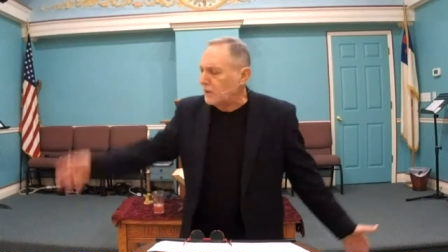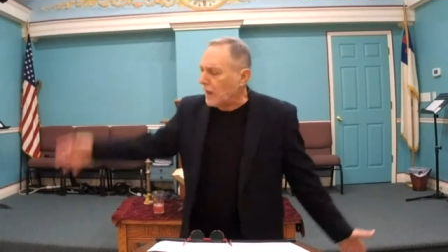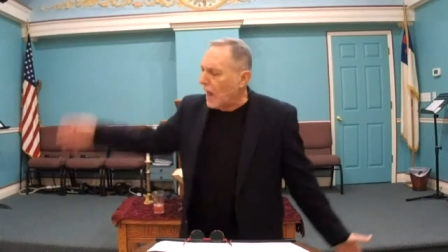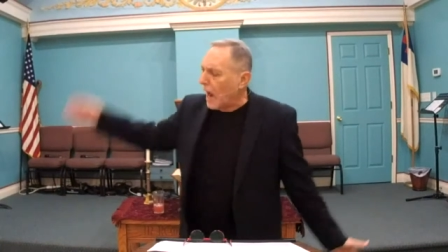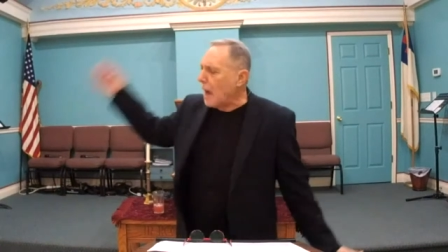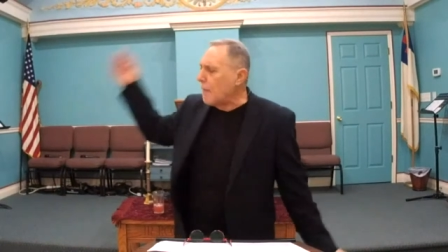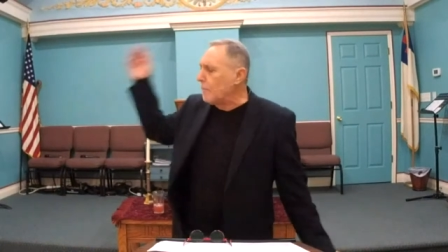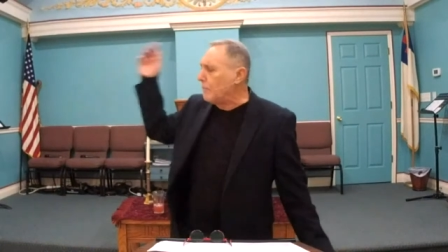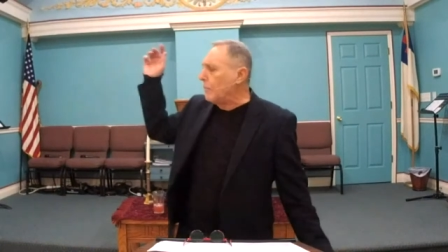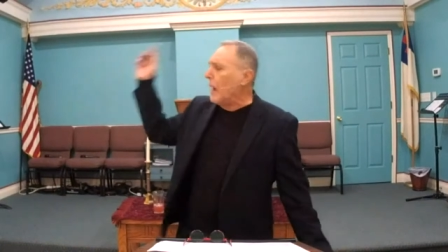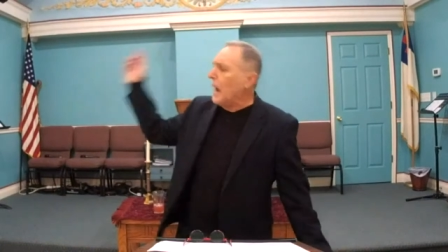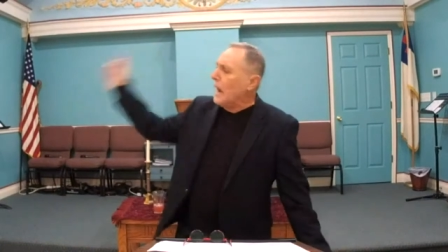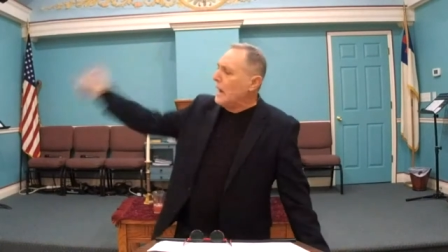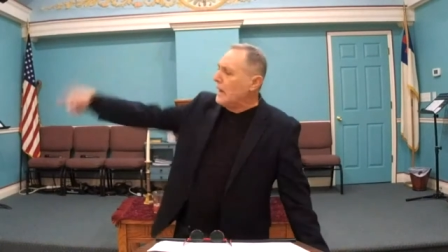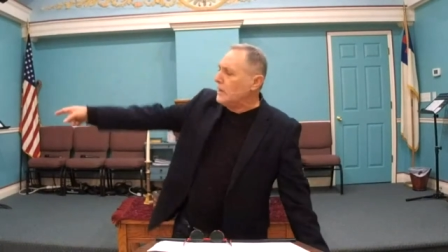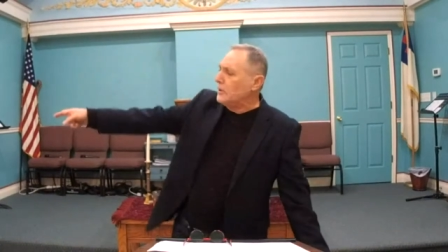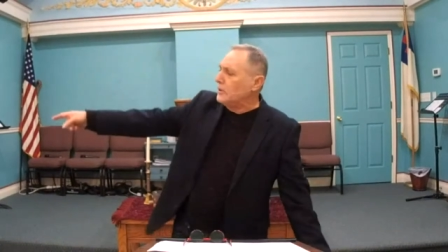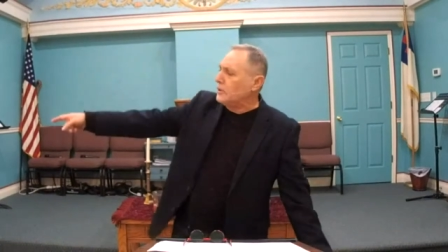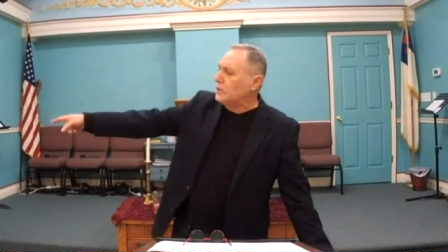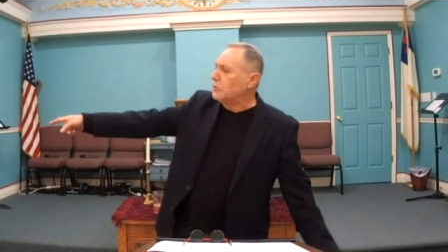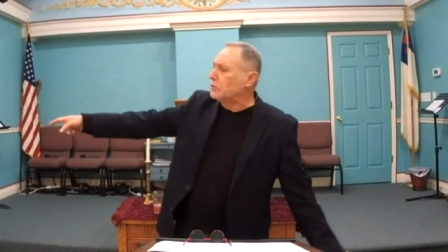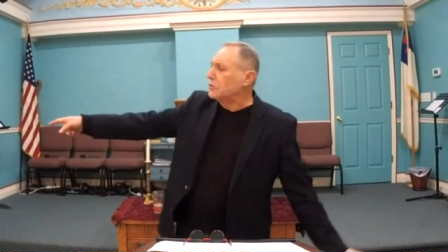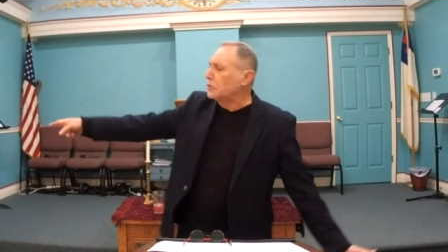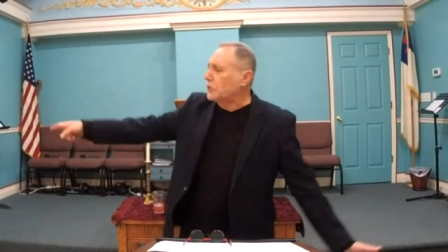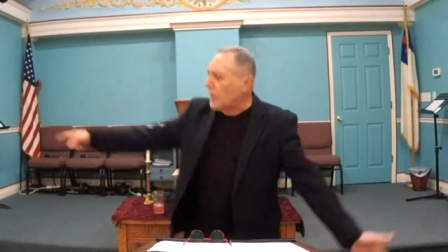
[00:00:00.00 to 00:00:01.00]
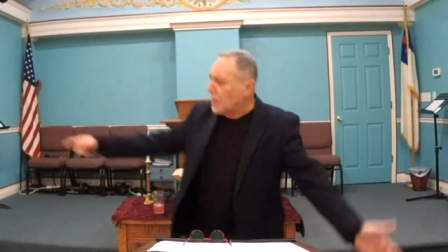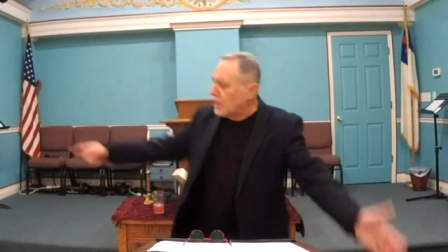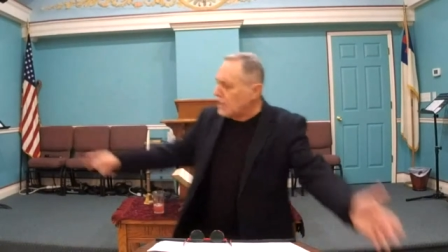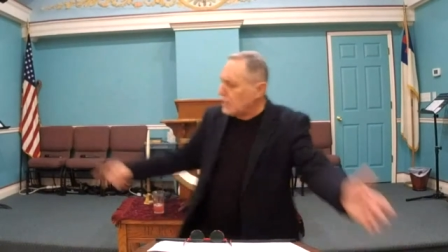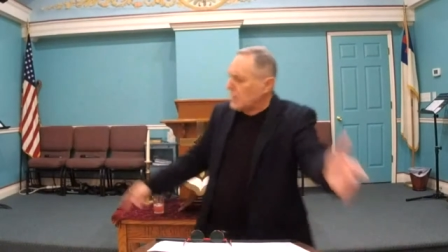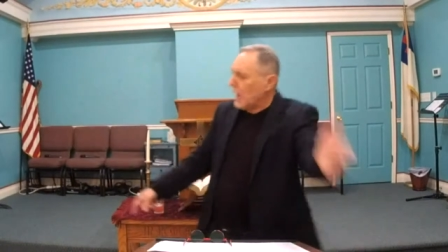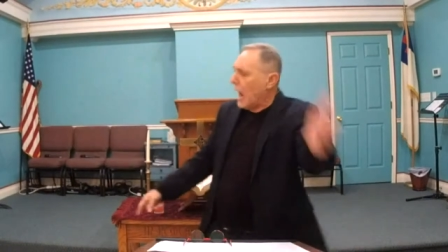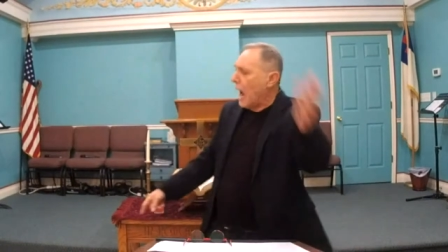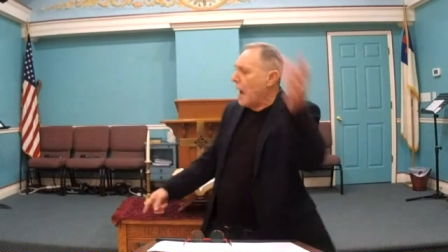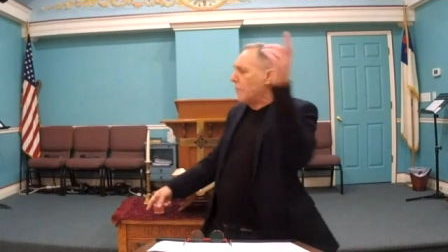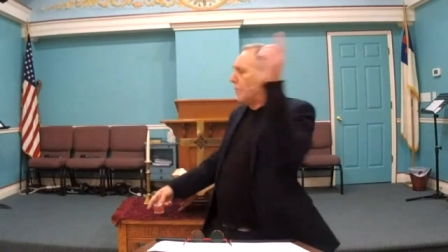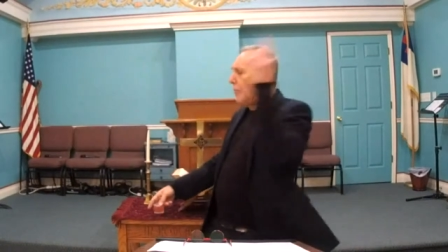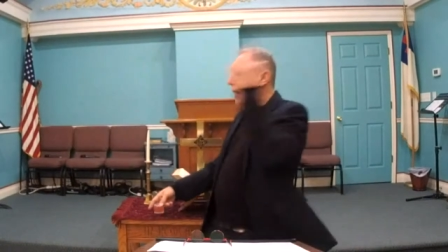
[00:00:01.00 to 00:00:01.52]
I bind you, Satan.
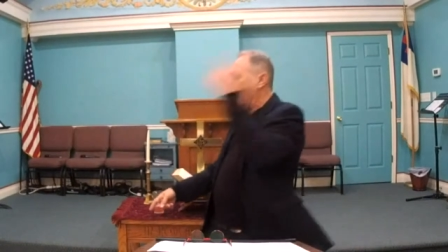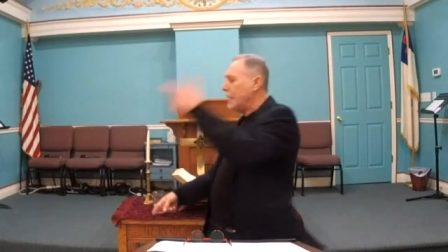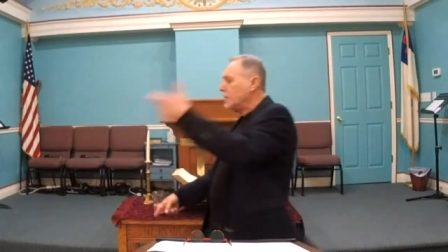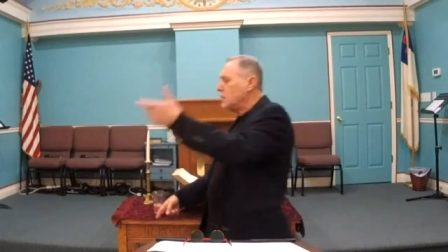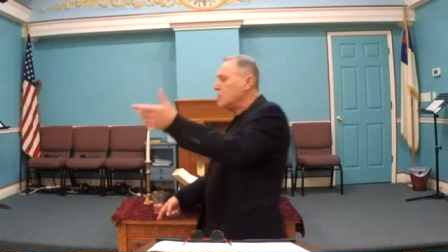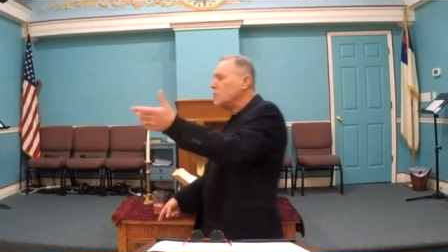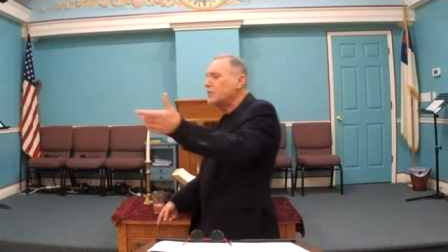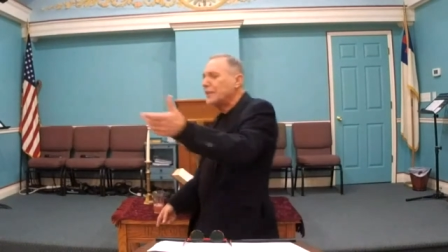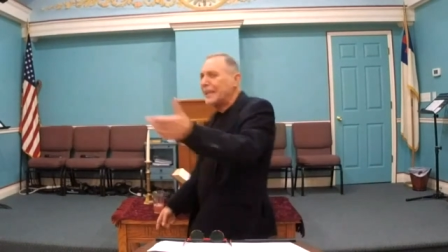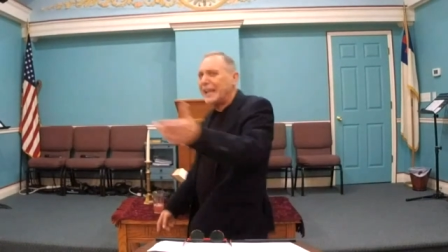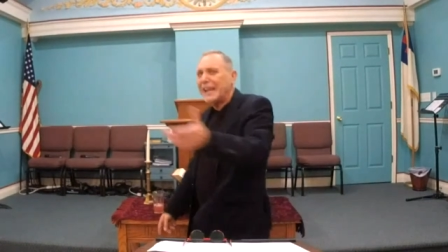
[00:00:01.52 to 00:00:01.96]
I bind you.